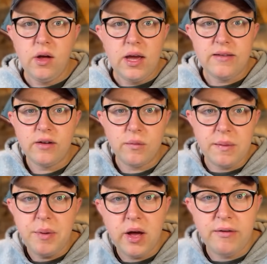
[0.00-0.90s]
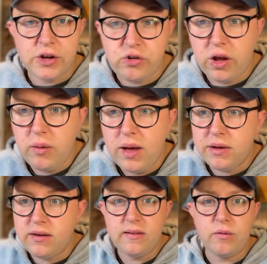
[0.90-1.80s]
he's not going to be perfect straight away
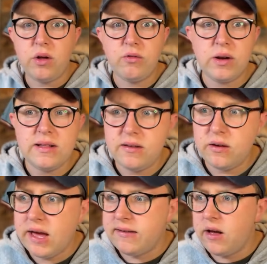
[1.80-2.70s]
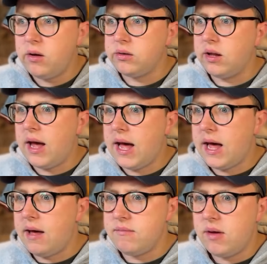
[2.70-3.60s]
because he's, 22 years old,
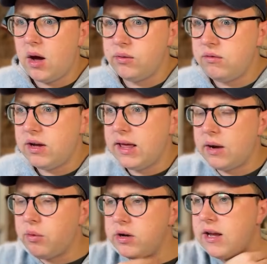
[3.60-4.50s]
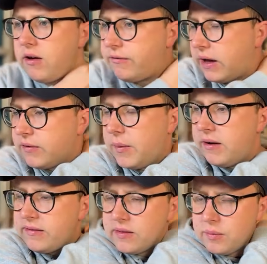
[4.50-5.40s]
only really had 1 year of
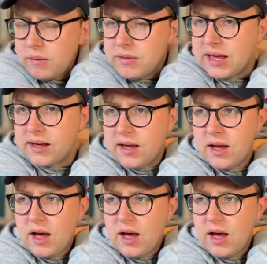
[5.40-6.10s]
experience in the Premier League.